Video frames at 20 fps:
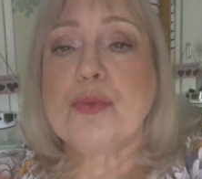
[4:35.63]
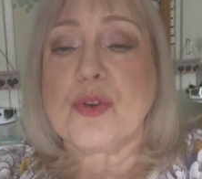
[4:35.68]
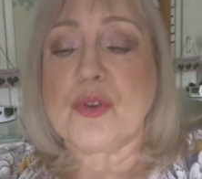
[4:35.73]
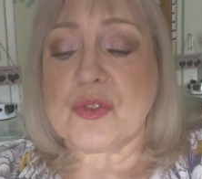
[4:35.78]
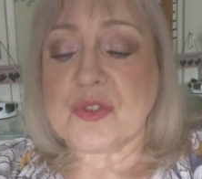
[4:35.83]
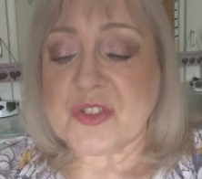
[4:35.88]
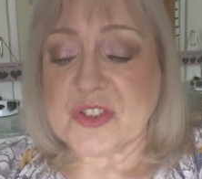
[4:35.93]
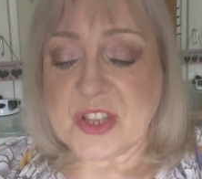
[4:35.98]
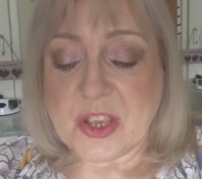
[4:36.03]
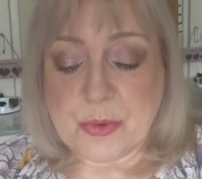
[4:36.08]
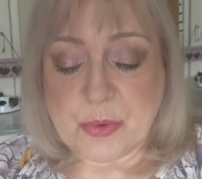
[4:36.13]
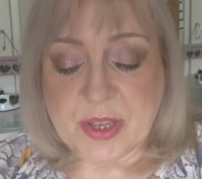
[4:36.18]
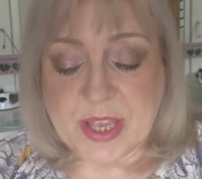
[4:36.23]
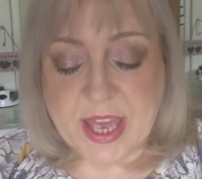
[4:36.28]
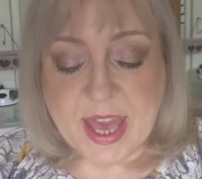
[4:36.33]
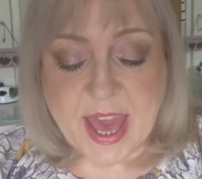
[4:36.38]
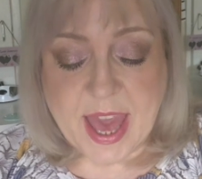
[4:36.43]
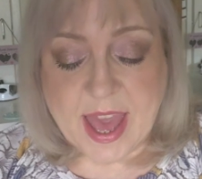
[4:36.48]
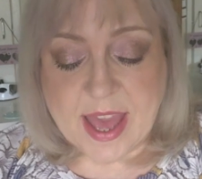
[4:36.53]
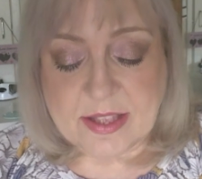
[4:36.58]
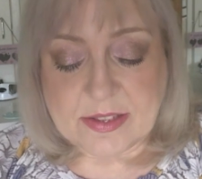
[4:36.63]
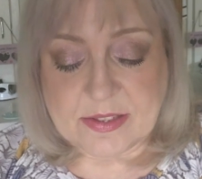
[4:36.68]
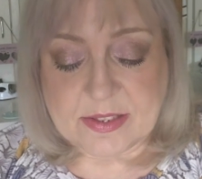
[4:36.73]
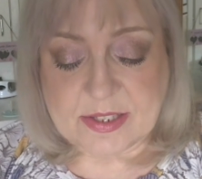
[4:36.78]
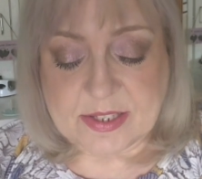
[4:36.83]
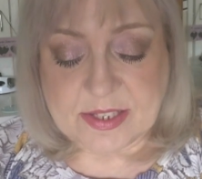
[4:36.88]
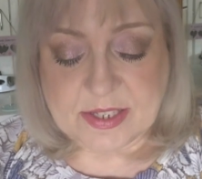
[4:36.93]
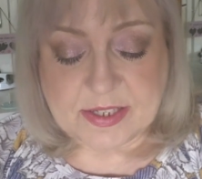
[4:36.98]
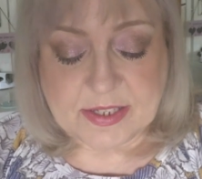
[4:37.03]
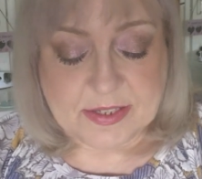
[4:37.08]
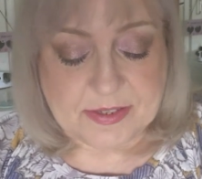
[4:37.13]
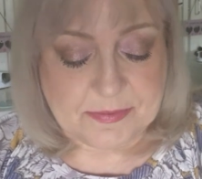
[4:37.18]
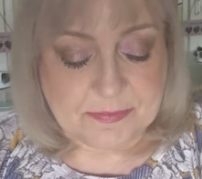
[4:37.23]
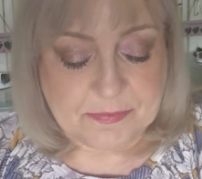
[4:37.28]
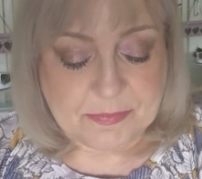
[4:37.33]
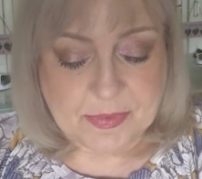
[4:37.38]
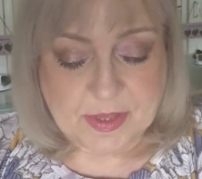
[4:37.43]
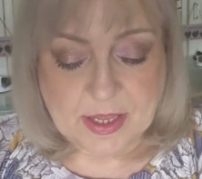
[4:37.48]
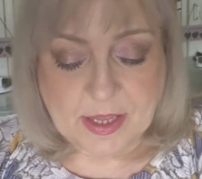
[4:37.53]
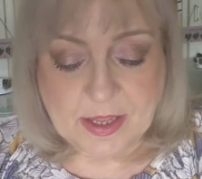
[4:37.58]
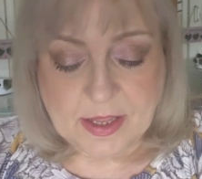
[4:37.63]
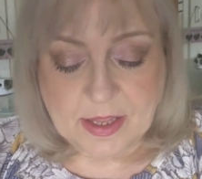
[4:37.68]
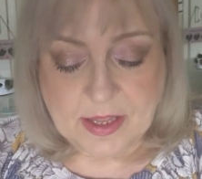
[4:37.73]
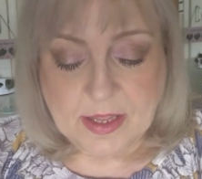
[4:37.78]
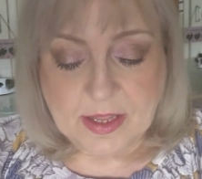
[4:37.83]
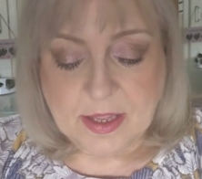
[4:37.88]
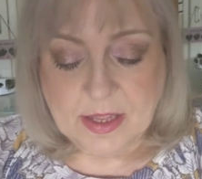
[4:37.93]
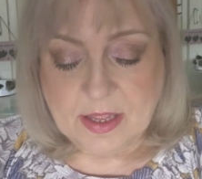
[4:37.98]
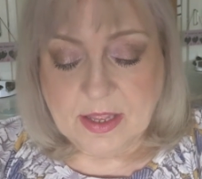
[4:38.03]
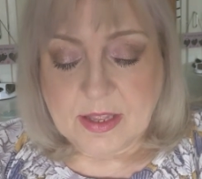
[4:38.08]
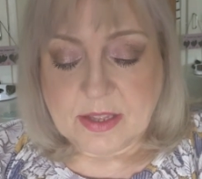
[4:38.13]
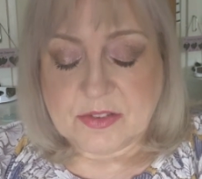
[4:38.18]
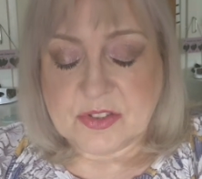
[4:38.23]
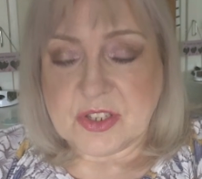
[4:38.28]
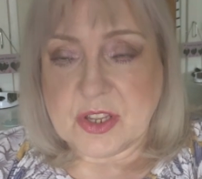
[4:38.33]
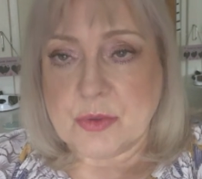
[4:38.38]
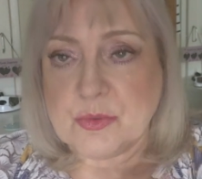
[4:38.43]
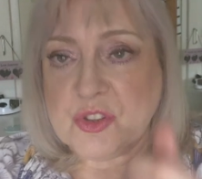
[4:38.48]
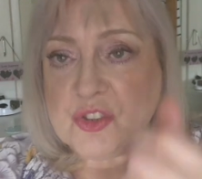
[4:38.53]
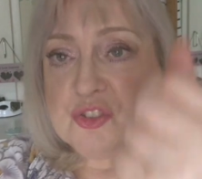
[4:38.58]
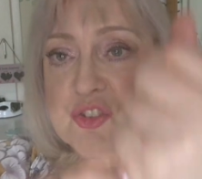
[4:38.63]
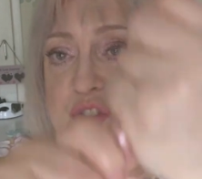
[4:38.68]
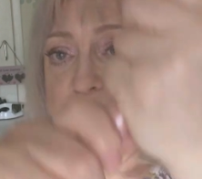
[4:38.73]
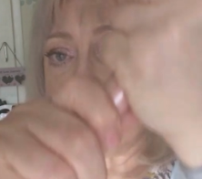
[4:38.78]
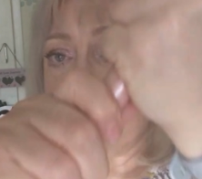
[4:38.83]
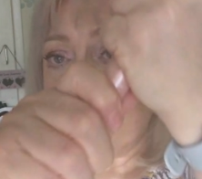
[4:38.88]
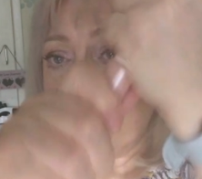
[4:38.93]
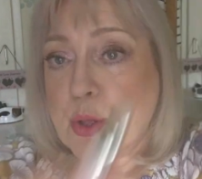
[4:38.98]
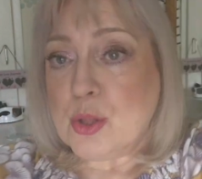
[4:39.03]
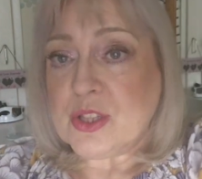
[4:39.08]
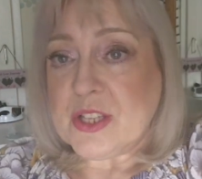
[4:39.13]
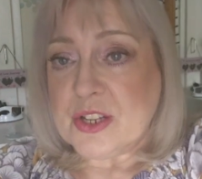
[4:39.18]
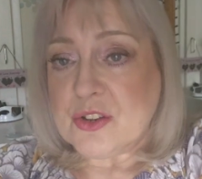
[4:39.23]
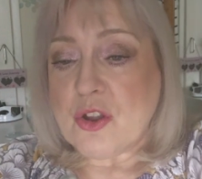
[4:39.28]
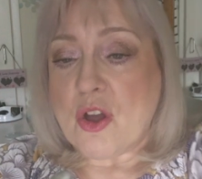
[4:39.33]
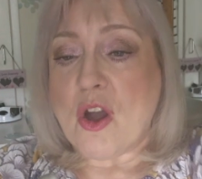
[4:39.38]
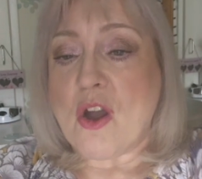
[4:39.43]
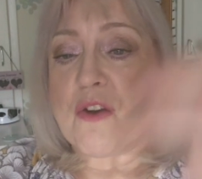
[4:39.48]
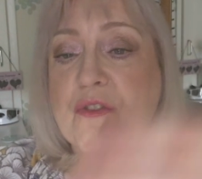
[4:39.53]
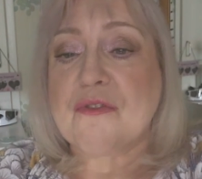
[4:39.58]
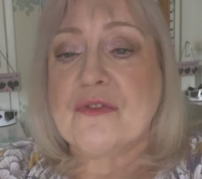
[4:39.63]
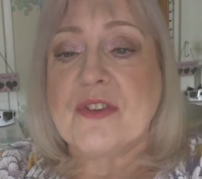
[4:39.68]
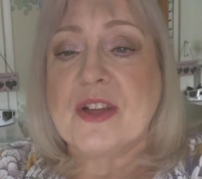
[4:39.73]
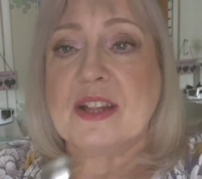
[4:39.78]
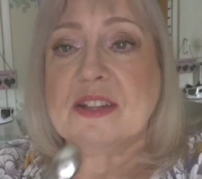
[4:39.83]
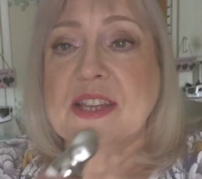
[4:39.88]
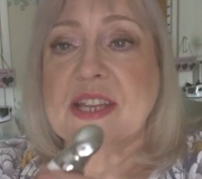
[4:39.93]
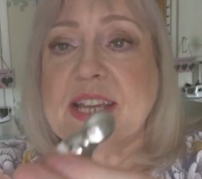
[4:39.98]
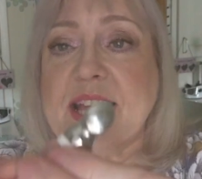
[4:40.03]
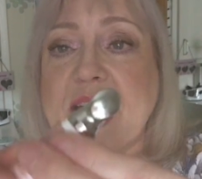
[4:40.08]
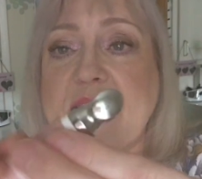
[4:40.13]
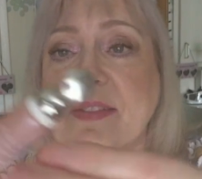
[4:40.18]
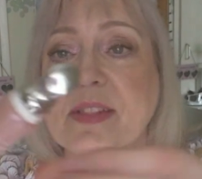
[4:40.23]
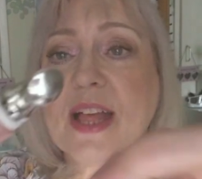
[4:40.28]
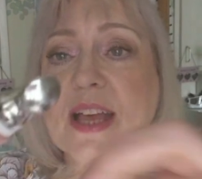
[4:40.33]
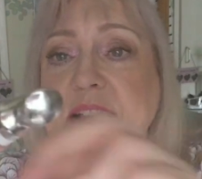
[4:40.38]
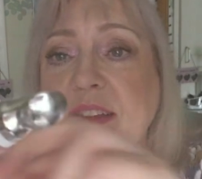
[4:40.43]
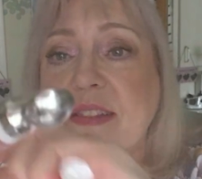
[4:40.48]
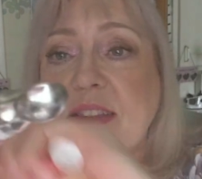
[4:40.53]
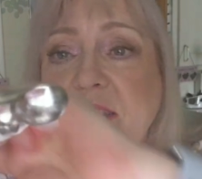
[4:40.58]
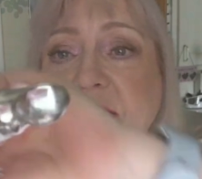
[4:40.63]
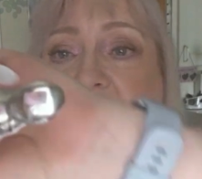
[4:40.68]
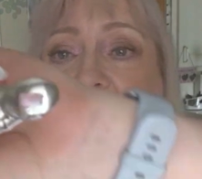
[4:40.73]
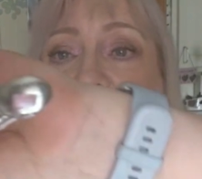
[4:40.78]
also get, so you just pull it off and you get like this